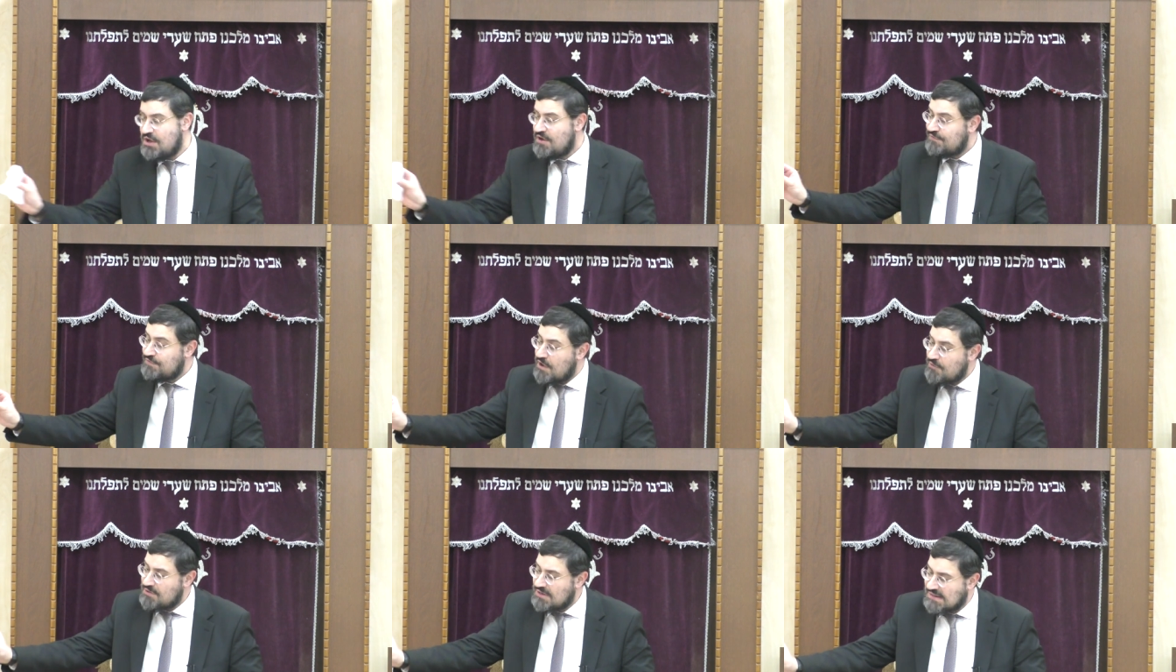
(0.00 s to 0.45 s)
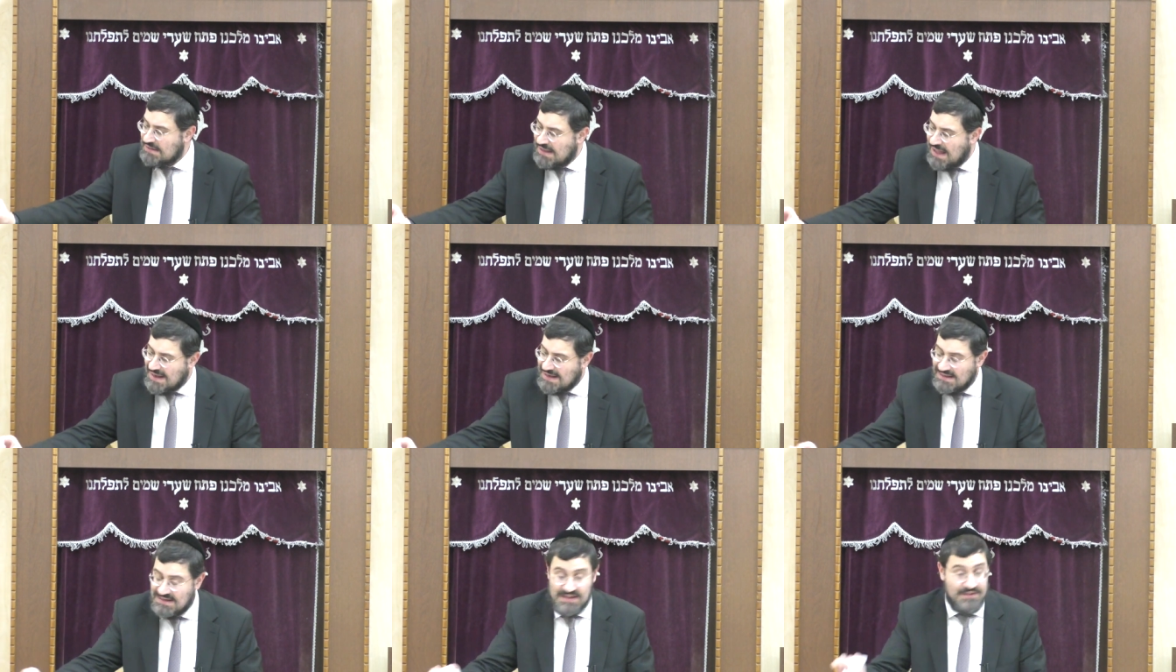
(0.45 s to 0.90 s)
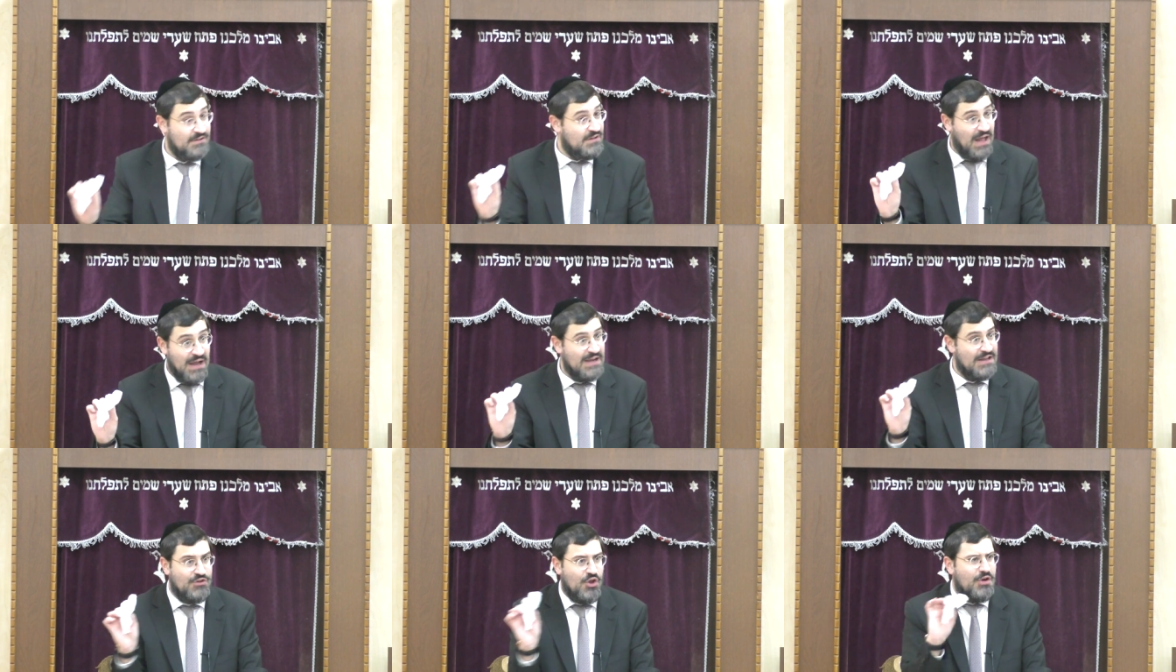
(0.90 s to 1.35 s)
Very lightly,
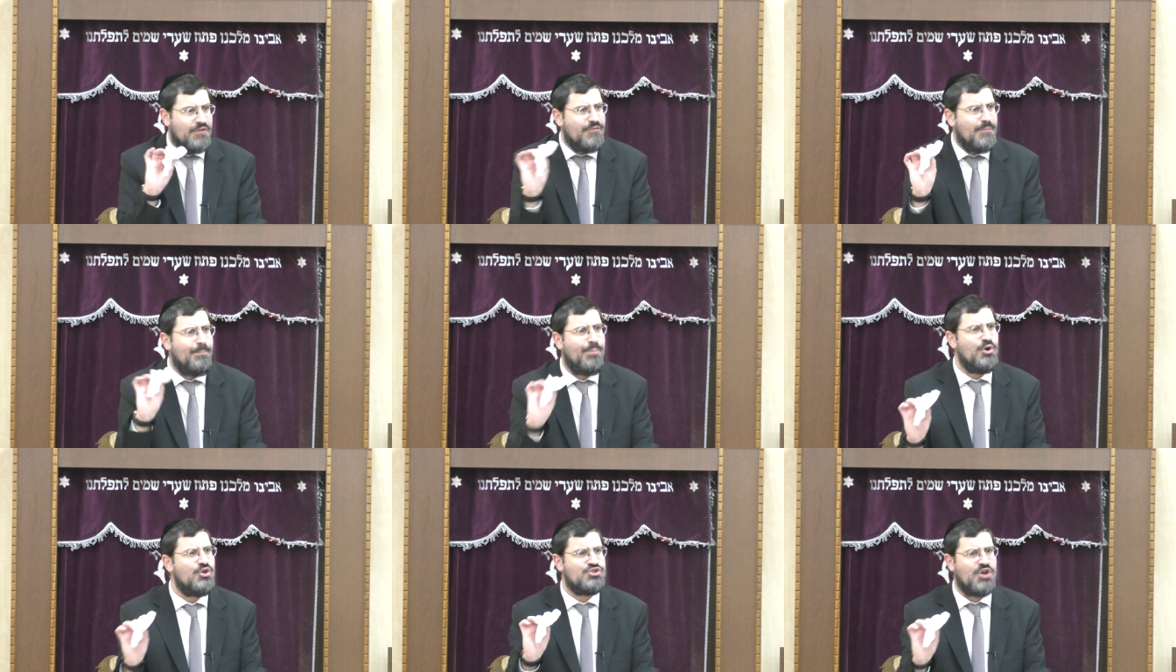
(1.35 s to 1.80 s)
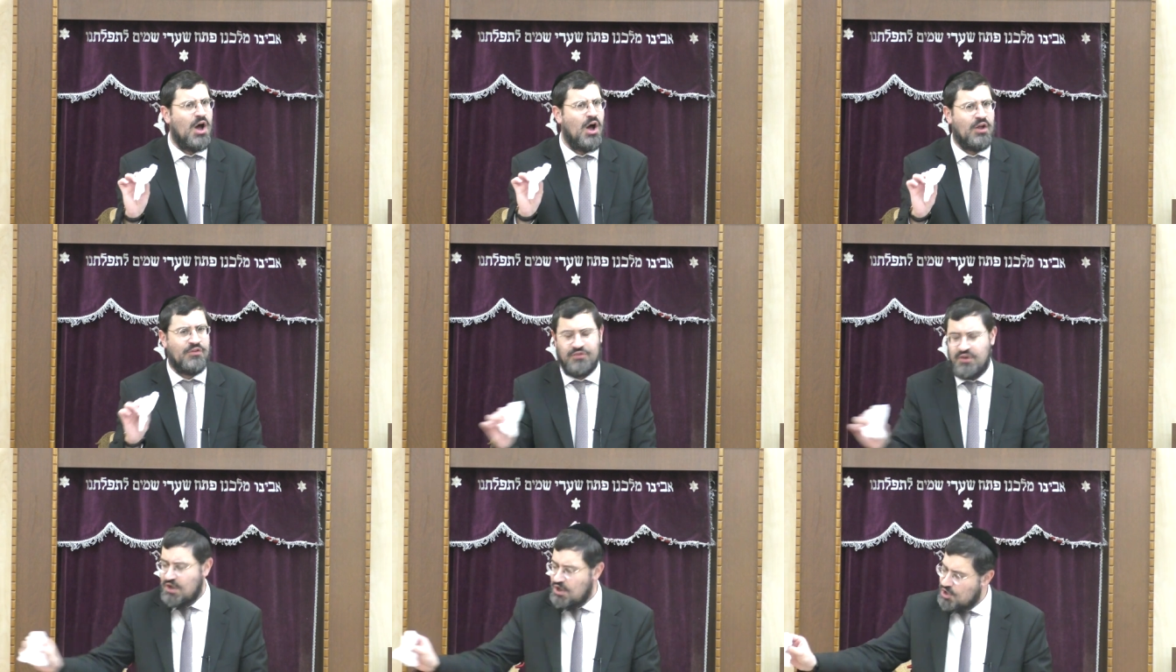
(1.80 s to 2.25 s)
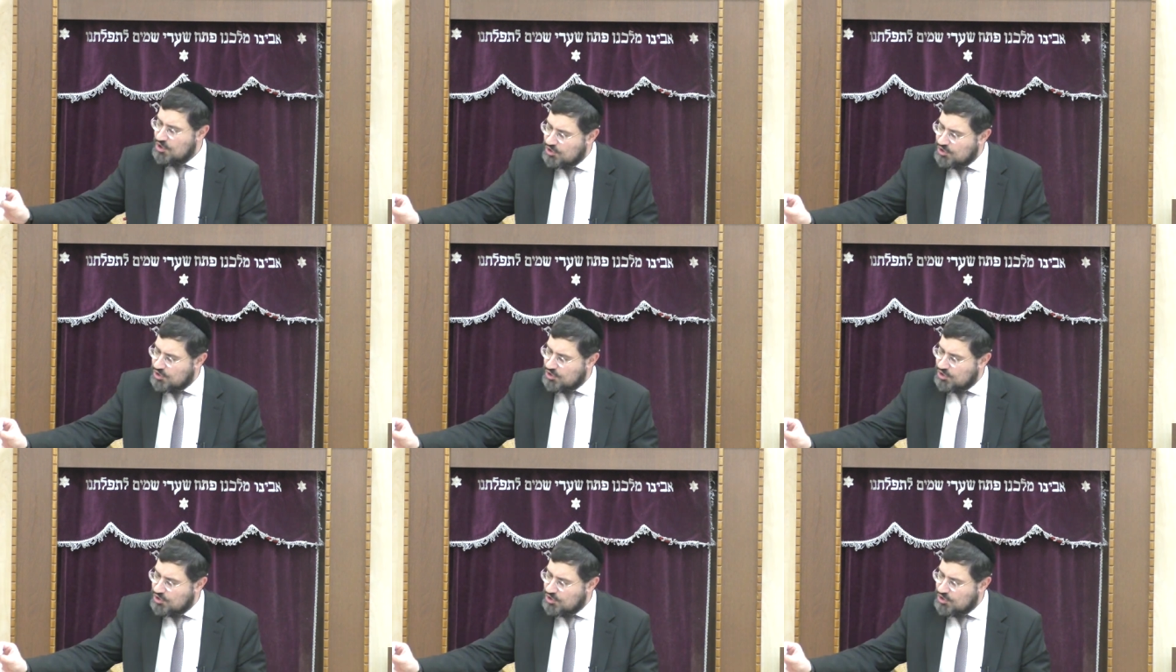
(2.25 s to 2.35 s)
don't even push hard.